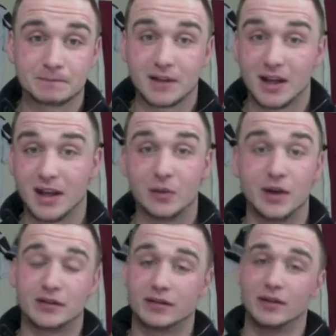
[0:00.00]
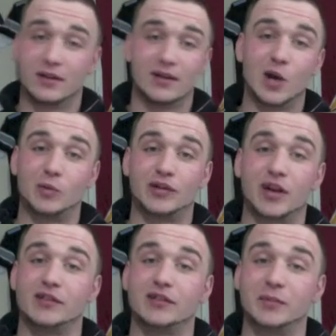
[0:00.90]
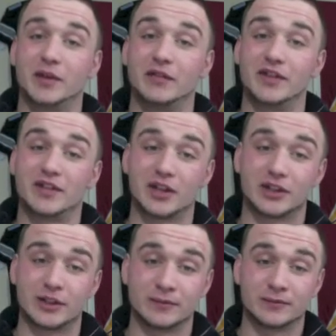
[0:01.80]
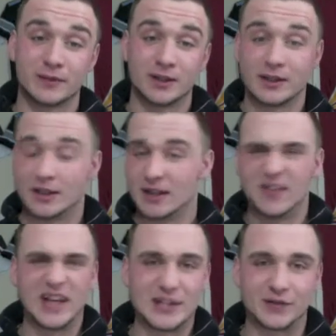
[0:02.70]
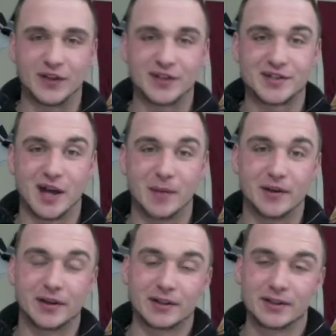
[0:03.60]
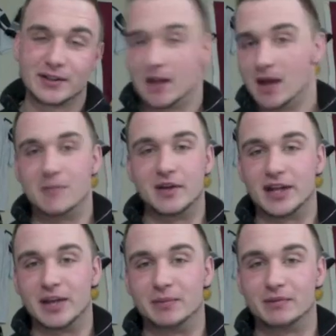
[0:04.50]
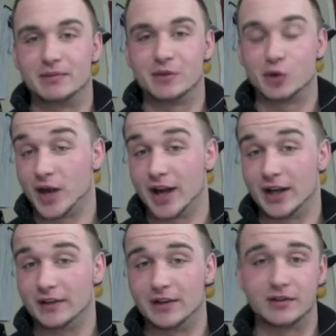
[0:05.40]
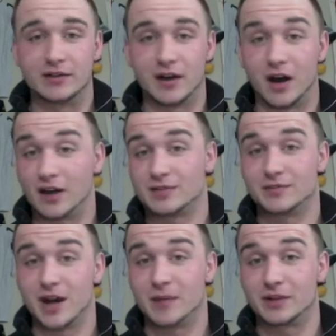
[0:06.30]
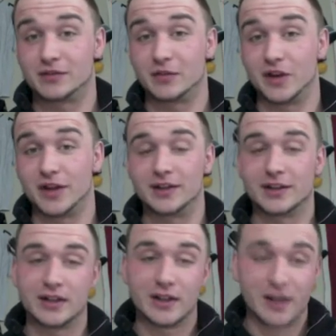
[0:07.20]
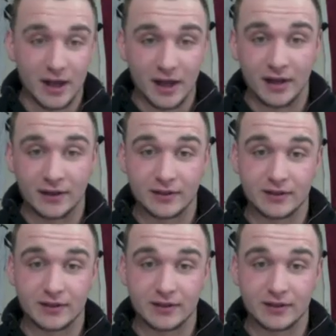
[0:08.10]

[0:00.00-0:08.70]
Anyways, I hope this causes a bit of a discussion. That's it for this topic. I'm going to keep creating these awesome topics for you. And